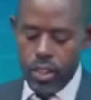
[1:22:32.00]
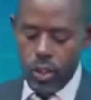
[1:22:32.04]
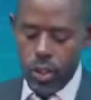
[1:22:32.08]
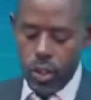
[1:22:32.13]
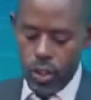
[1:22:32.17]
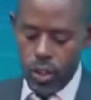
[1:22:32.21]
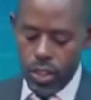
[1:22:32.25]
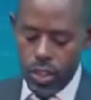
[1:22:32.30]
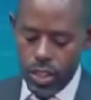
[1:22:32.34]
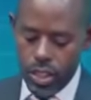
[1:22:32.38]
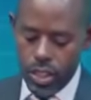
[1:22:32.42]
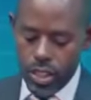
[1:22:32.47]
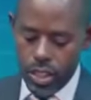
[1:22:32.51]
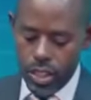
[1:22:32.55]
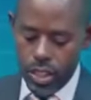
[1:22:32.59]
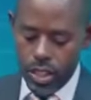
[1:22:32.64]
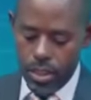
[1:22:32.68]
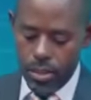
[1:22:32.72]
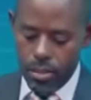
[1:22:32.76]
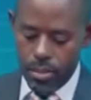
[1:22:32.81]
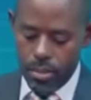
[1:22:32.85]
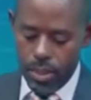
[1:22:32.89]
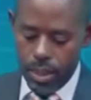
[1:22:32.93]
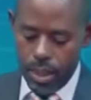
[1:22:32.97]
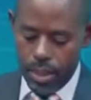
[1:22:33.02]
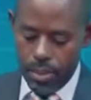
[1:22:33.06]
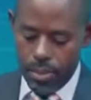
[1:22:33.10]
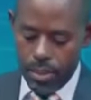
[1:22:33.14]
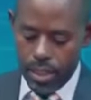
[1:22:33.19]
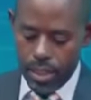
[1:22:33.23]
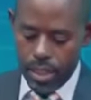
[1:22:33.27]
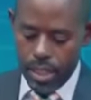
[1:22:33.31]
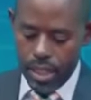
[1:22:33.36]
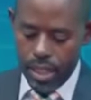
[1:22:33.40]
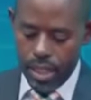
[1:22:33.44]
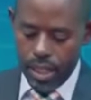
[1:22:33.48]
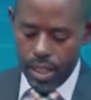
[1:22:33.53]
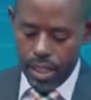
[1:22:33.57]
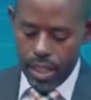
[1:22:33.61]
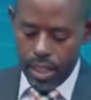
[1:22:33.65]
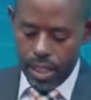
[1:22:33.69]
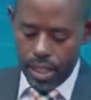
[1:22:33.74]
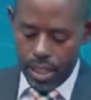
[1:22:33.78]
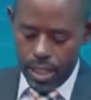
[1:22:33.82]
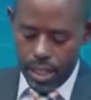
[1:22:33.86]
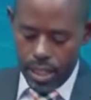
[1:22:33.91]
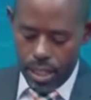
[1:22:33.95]
George Muhimbise,
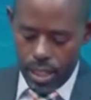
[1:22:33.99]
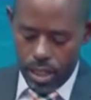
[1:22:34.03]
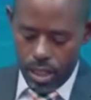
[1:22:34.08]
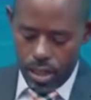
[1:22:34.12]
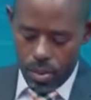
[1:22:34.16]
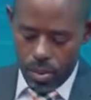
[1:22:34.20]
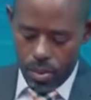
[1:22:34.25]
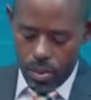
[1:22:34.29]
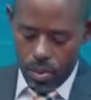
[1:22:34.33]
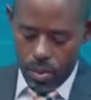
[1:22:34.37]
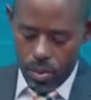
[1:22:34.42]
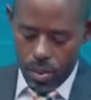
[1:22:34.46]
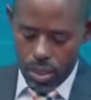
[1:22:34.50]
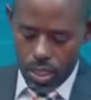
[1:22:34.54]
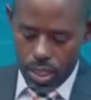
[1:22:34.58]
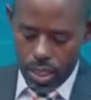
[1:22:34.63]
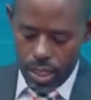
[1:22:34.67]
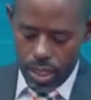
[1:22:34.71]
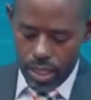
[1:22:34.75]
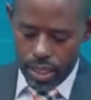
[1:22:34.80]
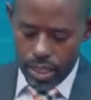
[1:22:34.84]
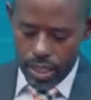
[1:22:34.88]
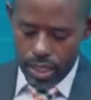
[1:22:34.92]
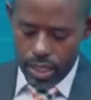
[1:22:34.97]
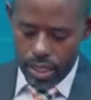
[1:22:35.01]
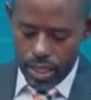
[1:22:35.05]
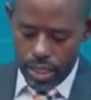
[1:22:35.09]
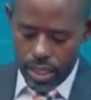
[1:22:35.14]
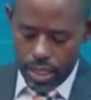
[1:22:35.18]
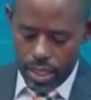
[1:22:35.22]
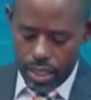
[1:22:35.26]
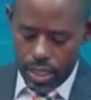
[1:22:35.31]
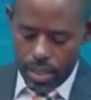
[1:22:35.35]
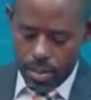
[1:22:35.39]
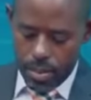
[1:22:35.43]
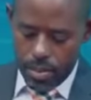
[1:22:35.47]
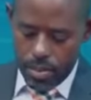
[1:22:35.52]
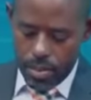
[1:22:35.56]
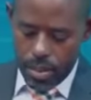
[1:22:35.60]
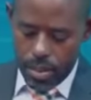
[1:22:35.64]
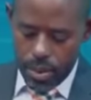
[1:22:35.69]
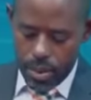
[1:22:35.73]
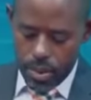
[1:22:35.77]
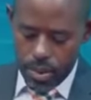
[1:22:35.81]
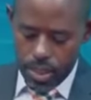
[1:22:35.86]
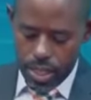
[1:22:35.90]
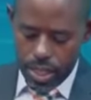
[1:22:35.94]
watching us.
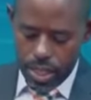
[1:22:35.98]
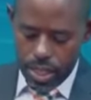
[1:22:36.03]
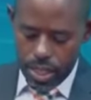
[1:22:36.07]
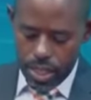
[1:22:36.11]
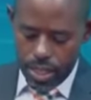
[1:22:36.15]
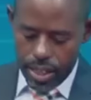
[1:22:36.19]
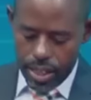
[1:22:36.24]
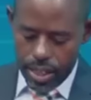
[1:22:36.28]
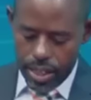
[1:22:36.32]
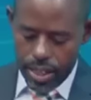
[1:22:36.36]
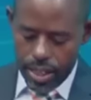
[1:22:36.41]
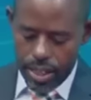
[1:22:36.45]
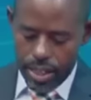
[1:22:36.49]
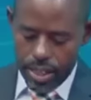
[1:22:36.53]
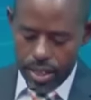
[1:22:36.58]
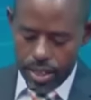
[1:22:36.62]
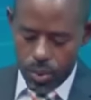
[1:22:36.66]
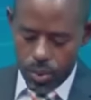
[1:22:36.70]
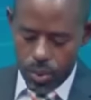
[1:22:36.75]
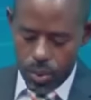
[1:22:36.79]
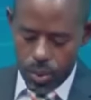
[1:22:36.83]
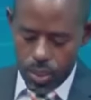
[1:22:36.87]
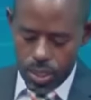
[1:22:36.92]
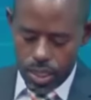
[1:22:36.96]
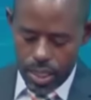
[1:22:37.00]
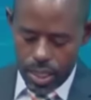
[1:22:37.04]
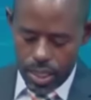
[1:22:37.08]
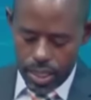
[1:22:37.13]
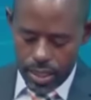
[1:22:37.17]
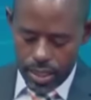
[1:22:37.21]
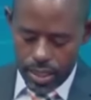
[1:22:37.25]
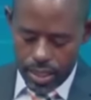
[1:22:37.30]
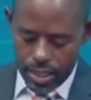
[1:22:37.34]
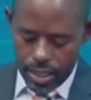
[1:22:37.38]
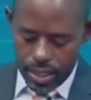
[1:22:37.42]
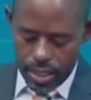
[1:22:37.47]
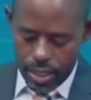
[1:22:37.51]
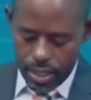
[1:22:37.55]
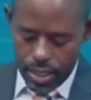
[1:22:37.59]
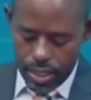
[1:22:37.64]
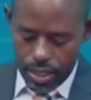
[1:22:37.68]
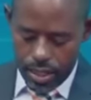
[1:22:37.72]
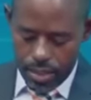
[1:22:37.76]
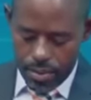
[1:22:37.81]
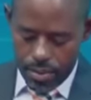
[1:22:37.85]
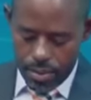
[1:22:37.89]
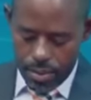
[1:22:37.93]
Mwangusha Kenneth is watching us
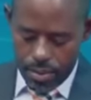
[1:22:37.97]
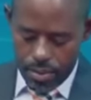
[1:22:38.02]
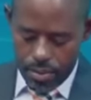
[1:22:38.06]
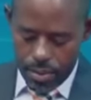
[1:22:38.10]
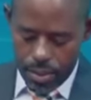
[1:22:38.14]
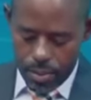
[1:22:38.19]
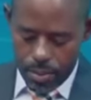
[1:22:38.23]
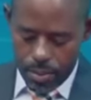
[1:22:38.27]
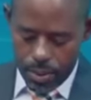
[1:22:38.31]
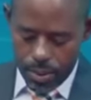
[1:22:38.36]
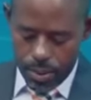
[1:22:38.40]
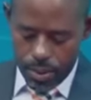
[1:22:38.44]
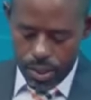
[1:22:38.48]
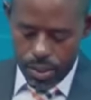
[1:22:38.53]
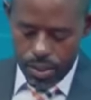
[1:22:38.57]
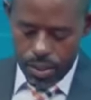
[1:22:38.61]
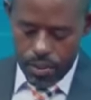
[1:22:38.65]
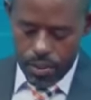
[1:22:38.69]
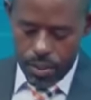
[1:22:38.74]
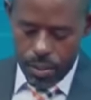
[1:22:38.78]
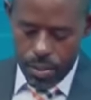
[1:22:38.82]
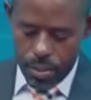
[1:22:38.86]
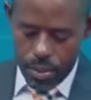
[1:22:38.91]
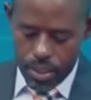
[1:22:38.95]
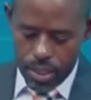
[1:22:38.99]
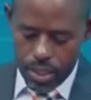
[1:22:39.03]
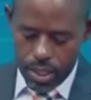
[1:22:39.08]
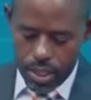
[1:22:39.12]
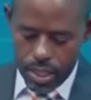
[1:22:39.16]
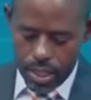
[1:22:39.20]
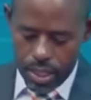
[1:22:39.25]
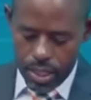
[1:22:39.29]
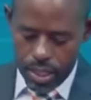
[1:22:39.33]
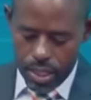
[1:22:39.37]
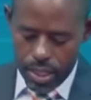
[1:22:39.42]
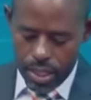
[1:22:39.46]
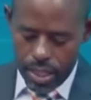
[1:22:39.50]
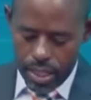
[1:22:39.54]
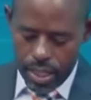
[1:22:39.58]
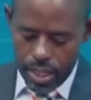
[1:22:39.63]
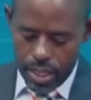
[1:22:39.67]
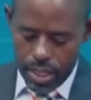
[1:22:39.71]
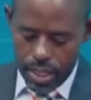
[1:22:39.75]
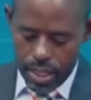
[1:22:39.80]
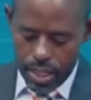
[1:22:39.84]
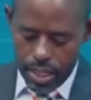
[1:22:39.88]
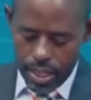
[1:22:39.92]
from Fort Portal. Thank you for watching.
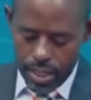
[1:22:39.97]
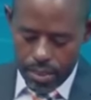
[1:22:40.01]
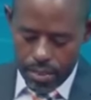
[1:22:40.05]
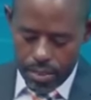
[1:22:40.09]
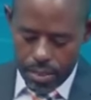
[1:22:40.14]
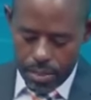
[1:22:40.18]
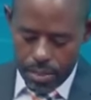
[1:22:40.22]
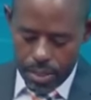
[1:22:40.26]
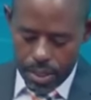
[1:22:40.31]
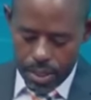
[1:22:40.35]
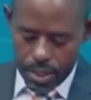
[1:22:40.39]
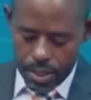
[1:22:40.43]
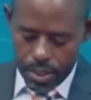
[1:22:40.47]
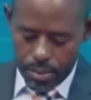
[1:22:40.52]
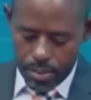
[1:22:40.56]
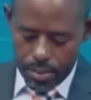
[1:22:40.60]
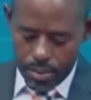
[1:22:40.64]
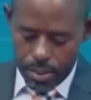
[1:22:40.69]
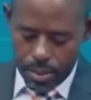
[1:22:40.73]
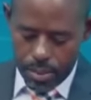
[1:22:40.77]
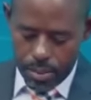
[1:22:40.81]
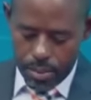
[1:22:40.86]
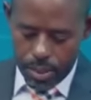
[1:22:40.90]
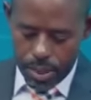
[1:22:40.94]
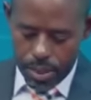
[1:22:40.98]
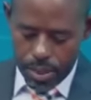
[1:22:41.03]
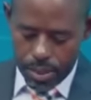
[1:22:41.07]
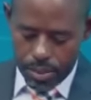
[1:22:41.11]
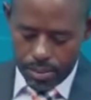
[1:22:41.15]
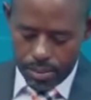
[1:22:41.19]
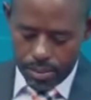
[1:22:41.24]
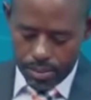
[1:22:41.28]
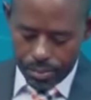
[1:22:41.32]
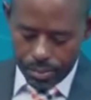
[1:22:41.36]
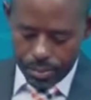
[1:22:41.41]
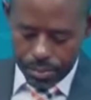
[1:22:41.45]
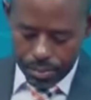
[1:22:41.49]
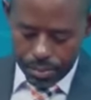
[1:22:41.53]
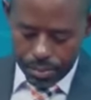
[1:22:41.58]
I have a message from...